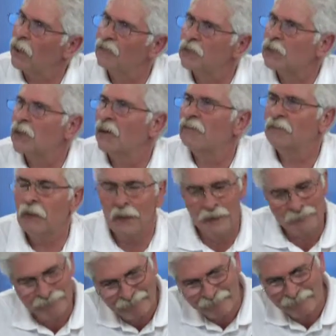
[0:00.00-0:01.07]
If it's not
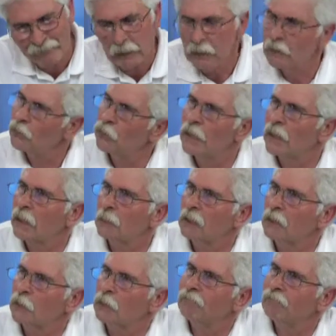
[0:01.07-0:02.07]
fun, they're not going to be there.